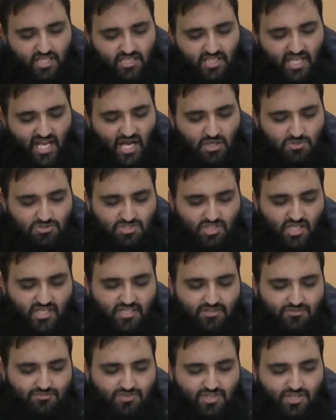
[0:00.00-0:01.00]
The
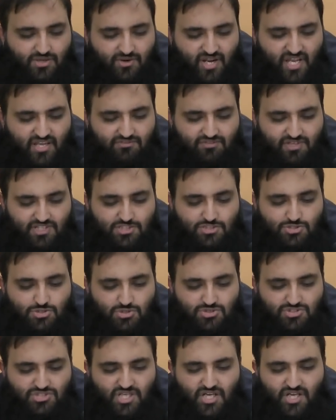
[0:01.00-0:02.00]
outside of the grave is
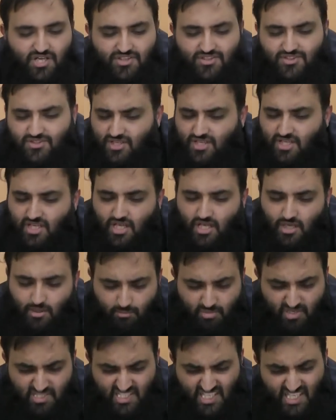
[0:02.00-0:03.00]
just earth,
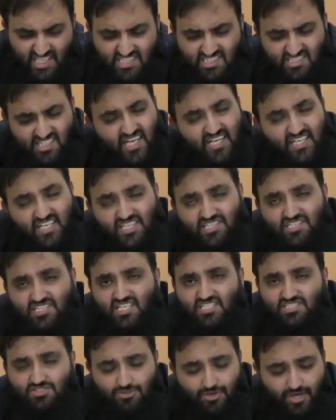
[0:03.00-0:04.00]
but inside it
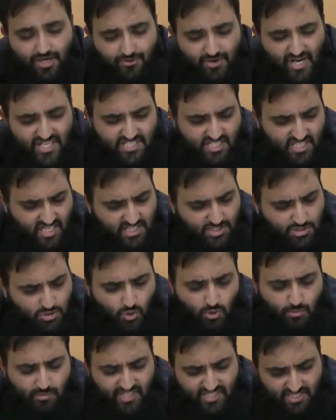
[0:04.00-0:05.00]
is regret and
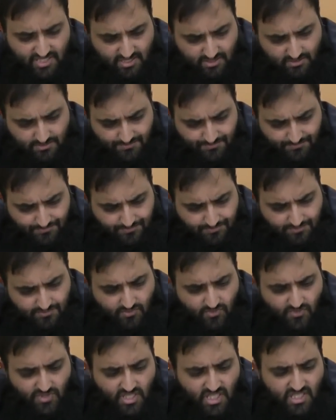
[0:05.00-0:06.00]
torment.
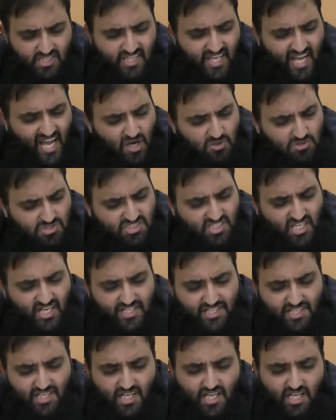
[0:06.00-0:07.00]
The
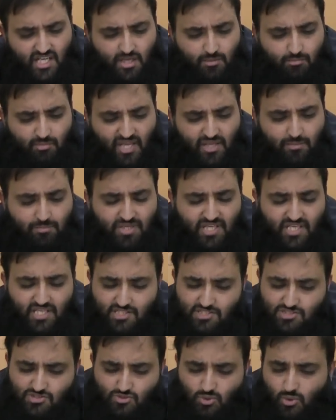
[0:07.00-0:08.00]
outside may
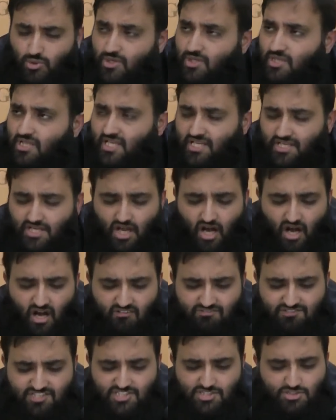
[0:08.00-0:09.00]
be soil and
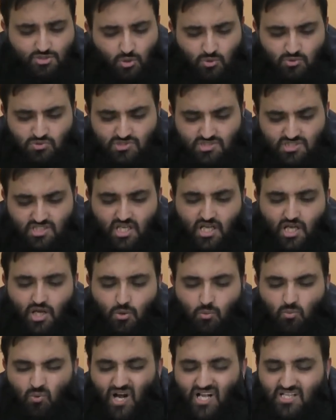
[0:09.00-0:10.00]
carved stones,
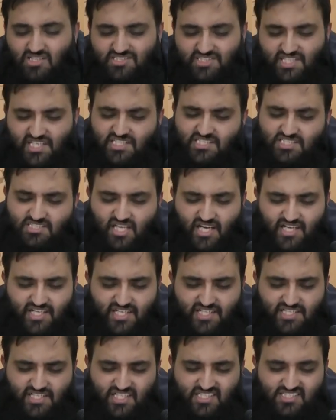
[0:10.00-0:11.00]
whilst
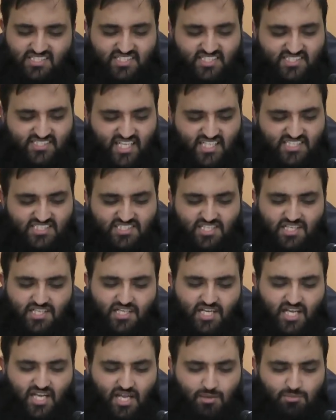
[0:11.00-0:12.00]
inside it is disaster
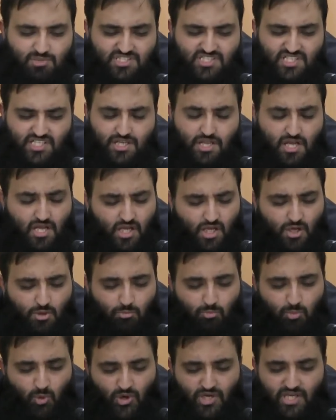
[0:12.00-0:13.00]
and calamity,
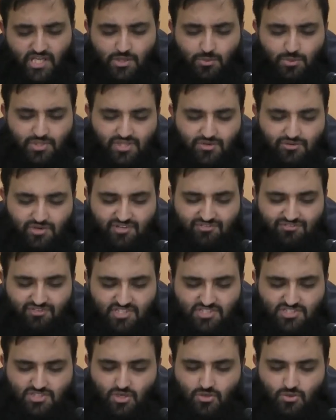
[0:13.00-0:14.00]
boiling with grief
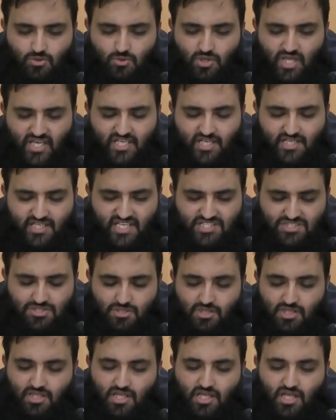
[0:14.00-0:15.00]
and sorrow like a
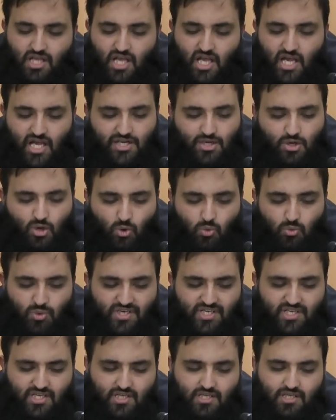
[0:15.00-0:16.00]
kettle. And no
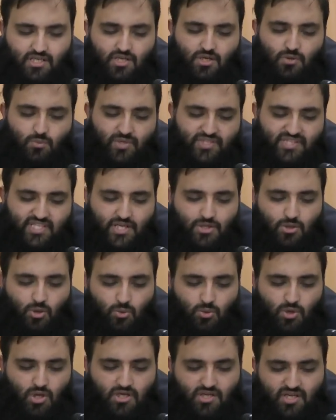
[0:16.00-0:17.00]
wonder when they
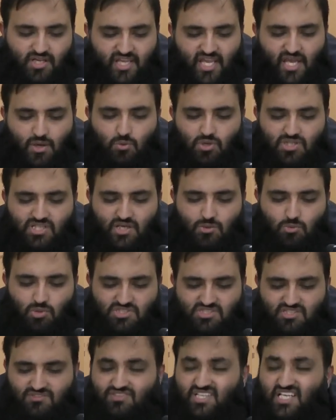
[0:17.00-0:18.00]
no longer get what they
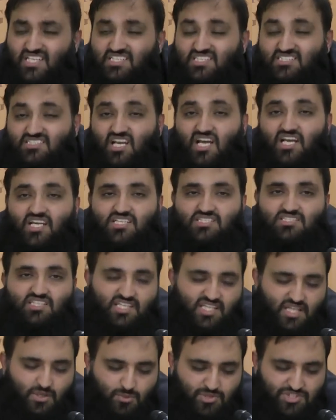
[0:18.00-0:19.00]
want of their desires
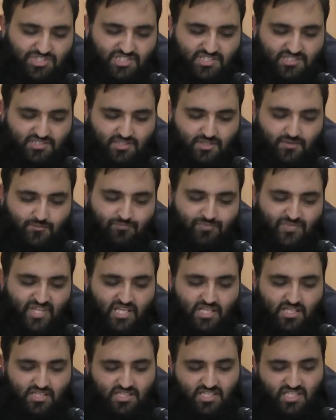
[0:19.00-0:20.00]
and their wishes.
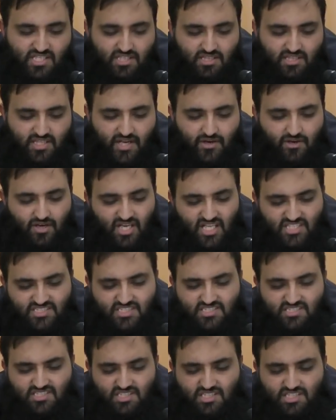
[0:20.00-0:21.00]
There are
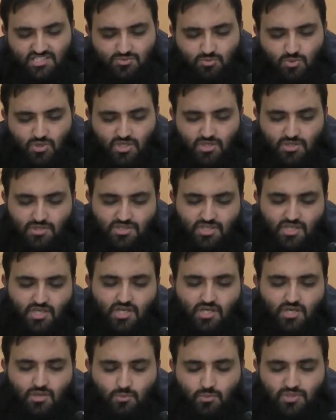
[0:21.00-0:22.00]
lessons in this world
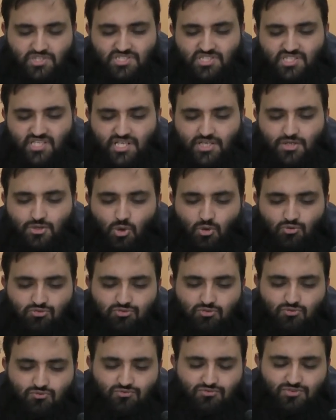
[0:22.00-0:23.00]
which need no
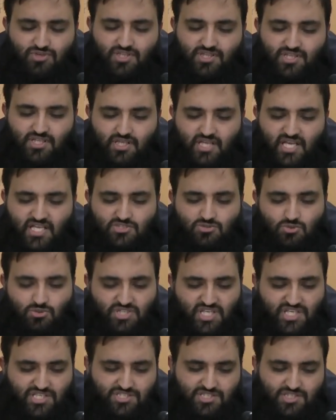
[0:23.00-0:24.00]
further
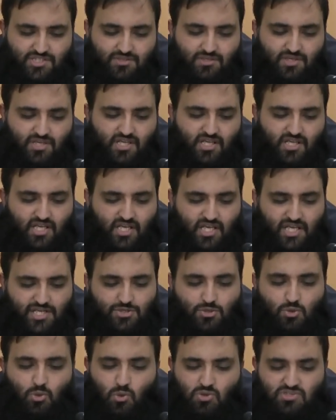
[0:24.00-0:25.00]
exhortation.
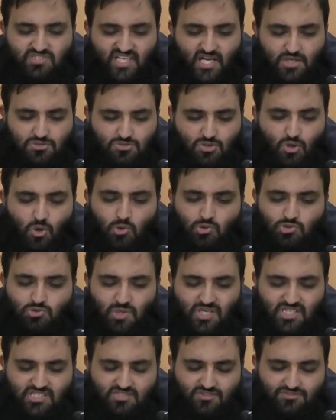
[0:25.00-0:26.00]
It calls out, O
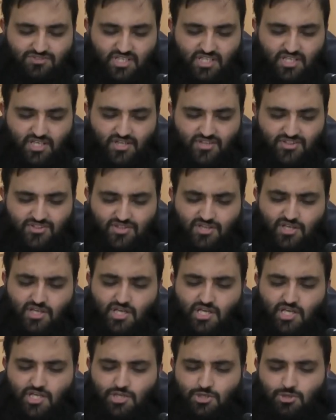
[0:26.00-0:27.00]
dwellers of the earth,
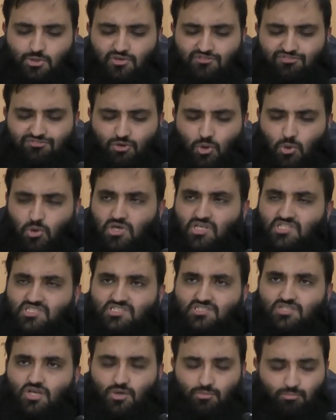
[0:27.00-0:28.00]
you have
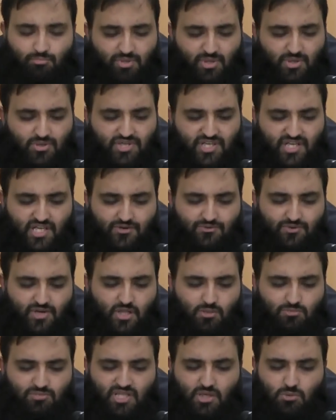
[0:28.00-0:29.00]
focused on building a
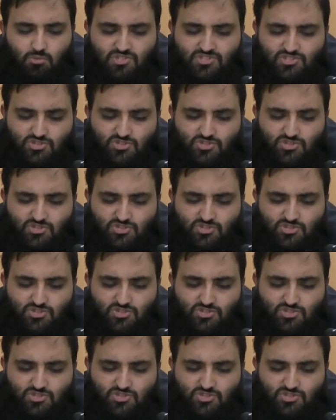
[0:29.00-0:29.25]
realm that will